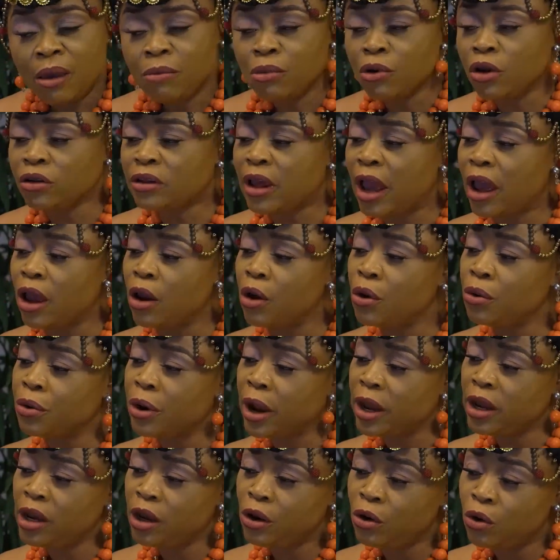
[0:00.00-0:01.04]
Because I
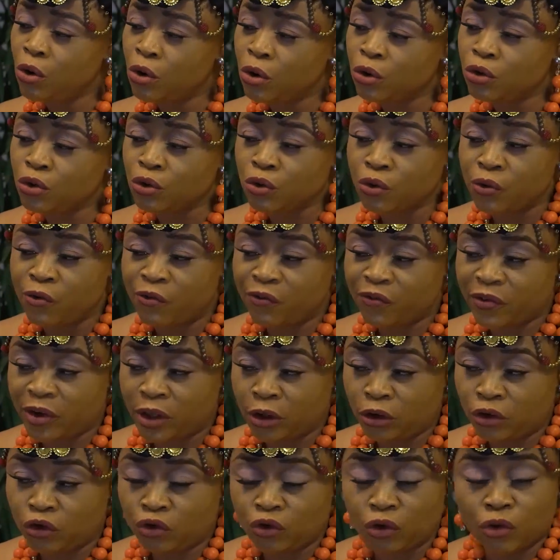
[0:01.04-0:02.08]
already know you've
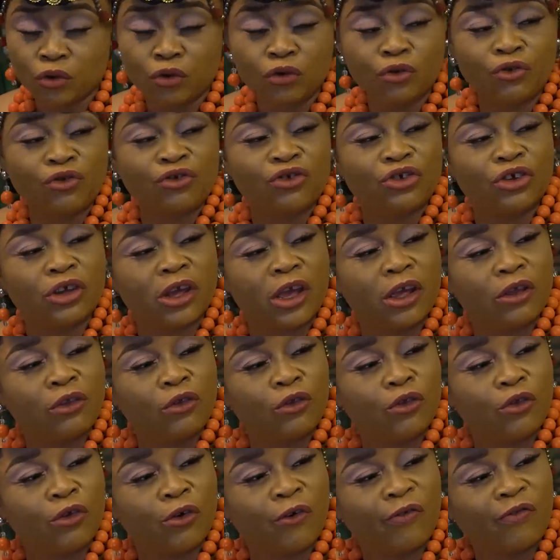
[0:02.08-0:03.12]
introduced Chike
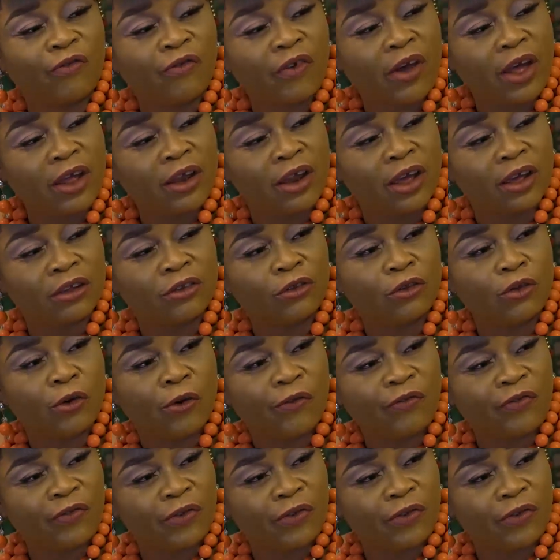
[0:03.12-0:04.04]
to your father as your